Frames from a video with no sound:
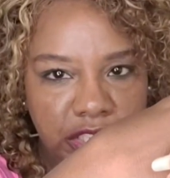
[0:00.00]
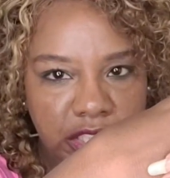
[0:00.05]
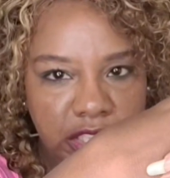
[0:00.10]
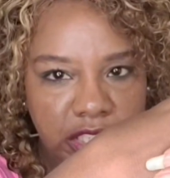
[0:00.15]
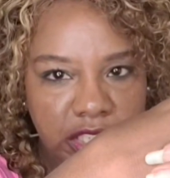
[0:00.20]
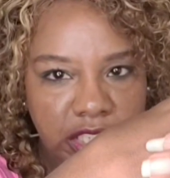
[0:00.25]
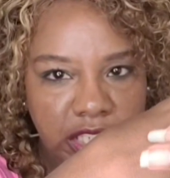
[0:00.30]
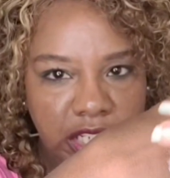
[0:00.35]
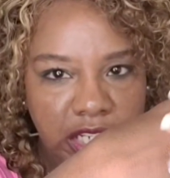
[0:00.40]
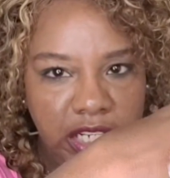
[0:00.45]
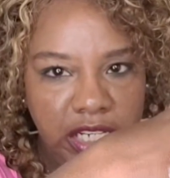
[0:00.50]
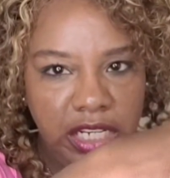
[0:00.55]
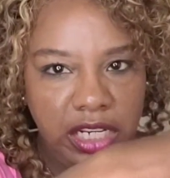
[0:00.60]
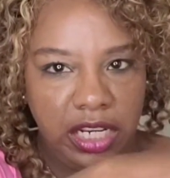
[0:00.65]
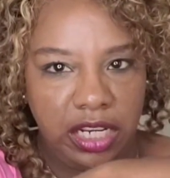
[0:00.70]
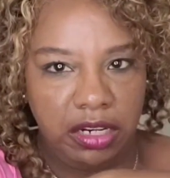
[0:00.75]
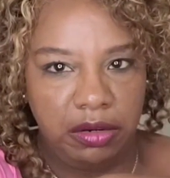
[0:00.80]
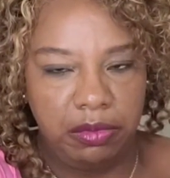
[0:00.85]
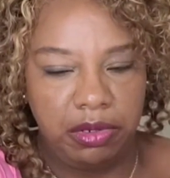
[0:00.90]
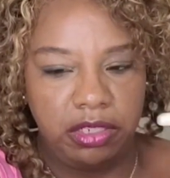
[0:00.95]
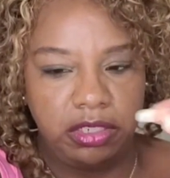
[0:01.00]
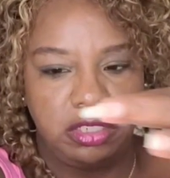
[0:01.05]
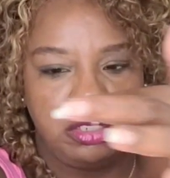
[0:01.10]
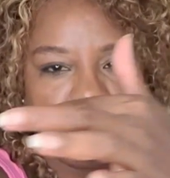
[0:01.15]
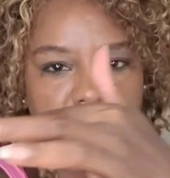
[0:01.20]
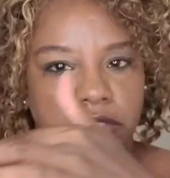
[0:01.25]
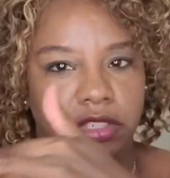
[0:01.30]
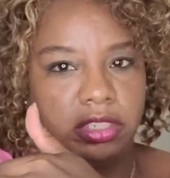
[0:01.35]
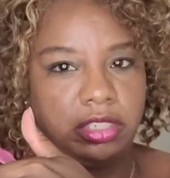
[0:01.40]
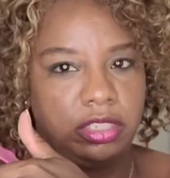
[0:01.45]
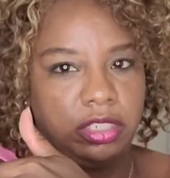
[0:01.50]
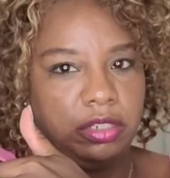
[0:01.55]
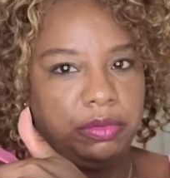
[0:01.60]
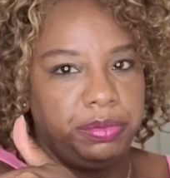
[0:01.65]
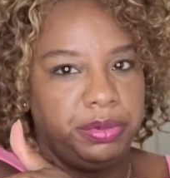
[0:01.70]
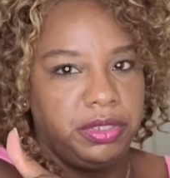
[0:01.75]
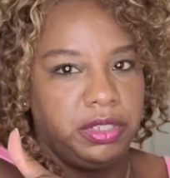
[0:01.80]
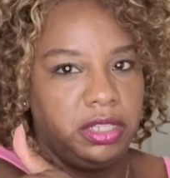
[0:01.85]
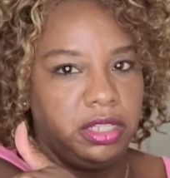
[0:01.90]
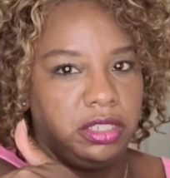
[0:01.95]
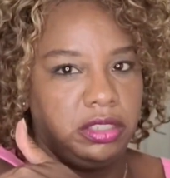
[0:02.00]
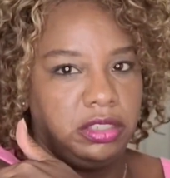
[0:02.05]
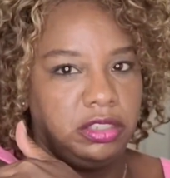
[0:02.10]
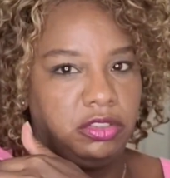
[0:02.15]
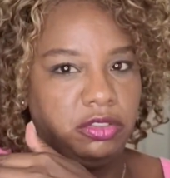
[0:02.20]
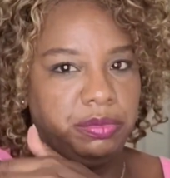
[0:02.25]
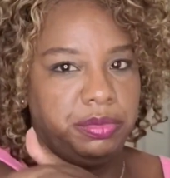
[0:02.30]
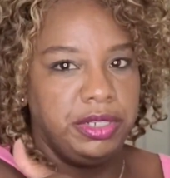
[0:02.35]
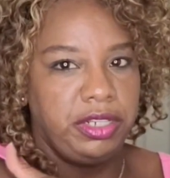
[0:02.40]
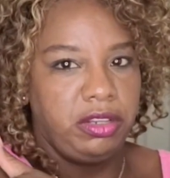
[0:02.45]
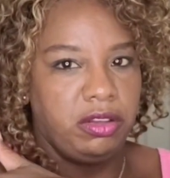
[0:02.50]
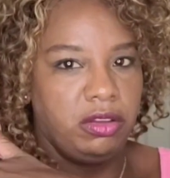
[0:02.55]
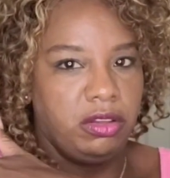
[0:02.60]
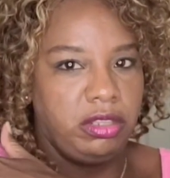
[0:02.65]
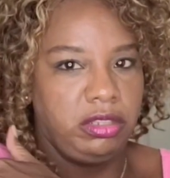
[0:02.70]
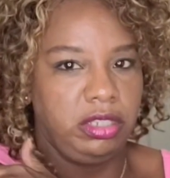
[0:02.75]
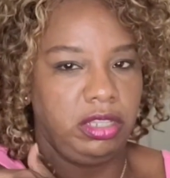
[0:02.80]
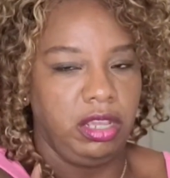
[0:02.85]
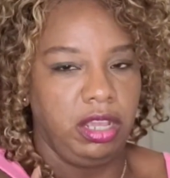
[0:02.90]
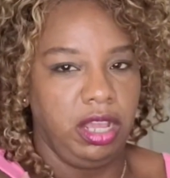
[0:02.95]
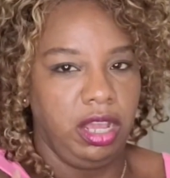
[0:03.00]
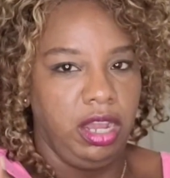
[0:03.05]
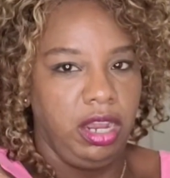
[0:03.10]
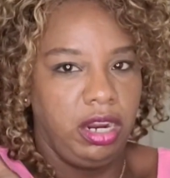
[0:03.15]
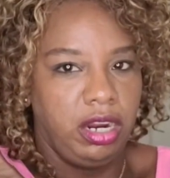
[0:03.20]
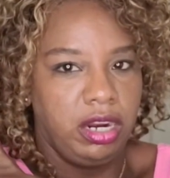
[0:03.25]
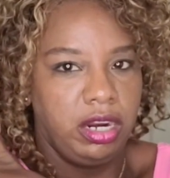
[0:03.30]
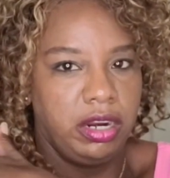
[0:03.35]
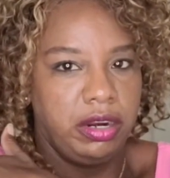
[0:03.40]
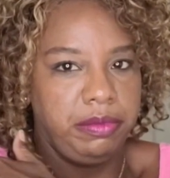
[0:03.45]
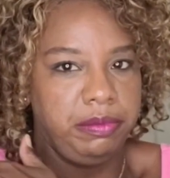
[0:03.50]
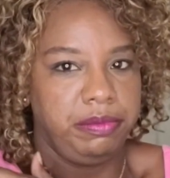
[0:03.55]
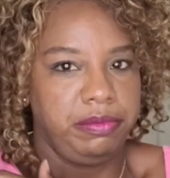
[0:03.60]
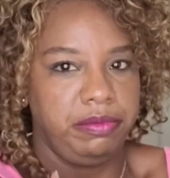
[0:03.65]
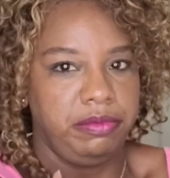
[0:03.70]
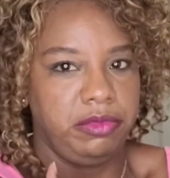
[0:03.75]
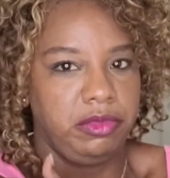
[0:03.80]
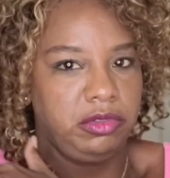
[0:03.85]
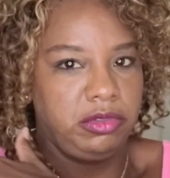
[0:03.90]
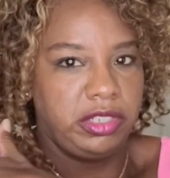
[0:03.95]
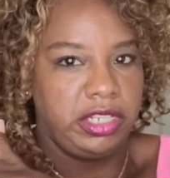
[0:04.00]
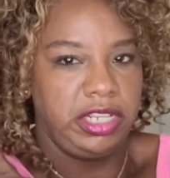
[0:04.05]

And I'm also just going to put a little bit on the arm. Okay.